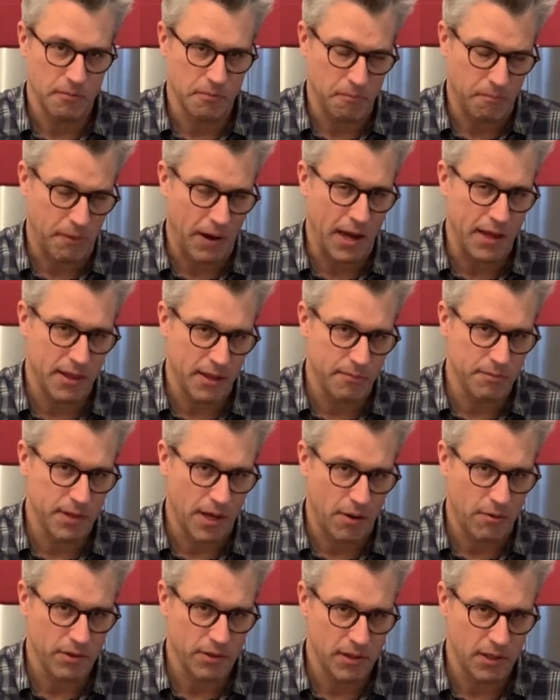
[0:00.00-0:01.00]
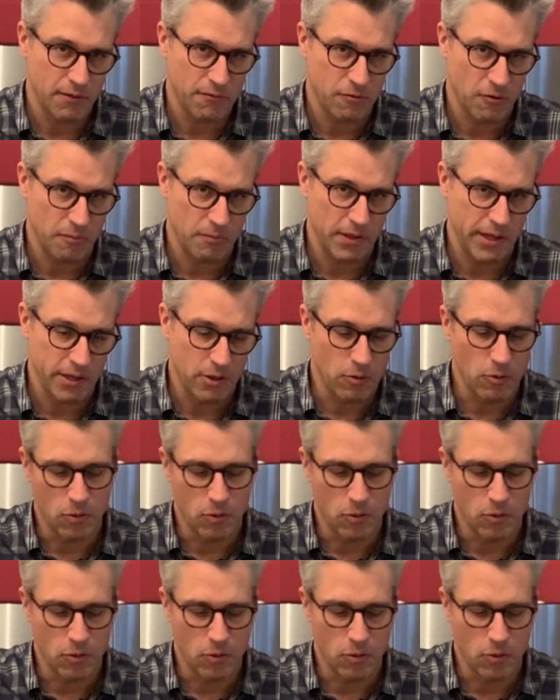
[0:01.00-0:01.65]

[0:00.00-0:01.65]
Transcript: buy them directly from Lego